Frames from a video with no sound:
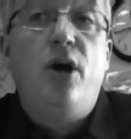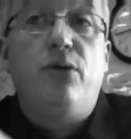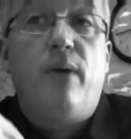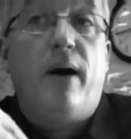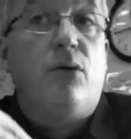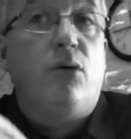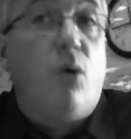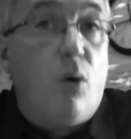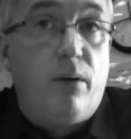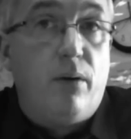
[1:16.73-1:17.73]
throughout
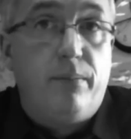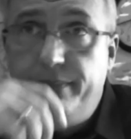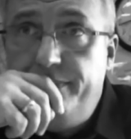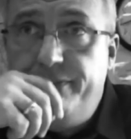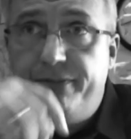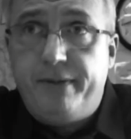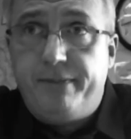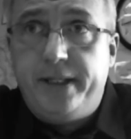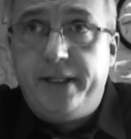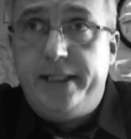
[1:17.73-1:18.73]
all
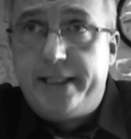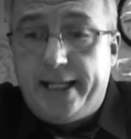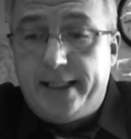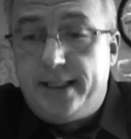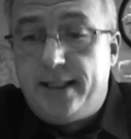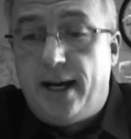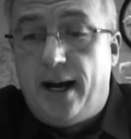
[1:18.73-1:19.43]
50 states,